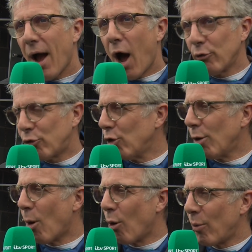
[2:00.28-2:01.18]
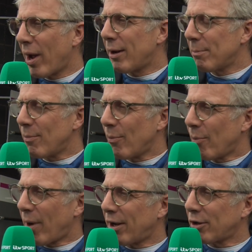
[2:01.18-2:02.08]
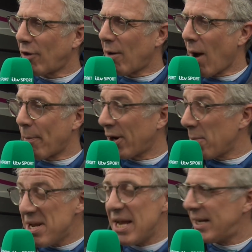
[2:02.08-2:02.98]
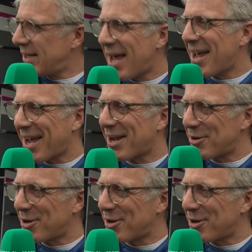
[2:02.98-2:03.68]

I'll do Le Mans when I grow up, and I'm nearly there,